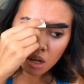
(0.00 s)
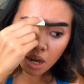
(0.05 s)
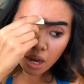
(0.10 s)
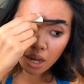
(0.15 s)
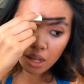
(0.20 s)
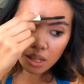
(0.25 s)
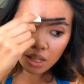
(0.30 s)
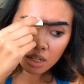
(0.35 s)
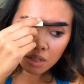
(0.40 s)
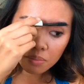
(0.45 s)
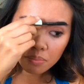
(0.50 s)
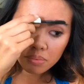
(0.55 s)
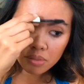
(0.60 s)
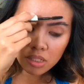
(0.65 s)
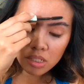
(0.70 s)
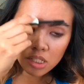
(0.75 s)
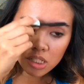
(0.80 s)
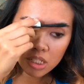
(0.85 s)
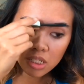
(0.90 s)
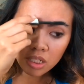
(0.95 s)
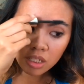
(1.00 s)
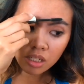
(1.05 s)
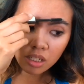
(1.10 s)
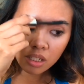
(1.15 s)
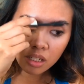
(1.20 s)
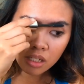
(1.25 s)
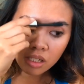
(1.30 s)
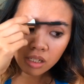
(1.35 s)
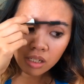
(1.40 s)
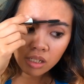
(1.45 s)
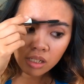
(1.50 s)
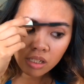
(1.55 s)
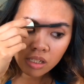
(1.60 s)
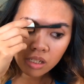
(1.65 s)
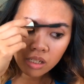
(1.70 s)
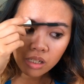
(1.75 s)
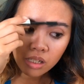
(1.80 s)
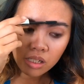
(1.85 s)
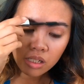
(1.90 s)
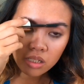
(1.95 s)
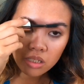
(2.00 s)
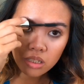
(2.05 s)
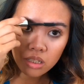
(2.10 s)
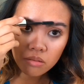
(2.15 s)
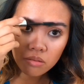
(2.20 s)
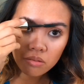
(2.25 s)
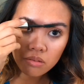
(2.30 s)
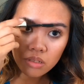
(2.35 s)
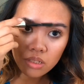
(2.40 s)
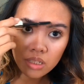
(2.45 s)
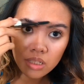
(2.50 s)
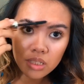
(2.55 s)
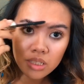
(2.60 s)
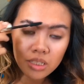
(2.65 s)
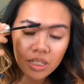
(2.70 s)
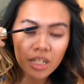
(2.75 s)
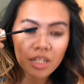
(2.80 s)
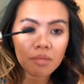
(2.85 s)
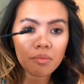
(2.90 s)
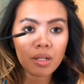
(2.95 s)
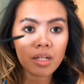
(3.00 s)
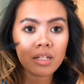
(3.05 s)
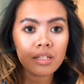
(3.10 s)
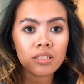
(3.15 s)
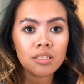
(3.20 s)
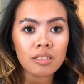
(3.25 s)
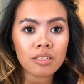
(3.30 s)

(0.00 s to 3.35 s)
I like bushy, so I'm doing this sideways.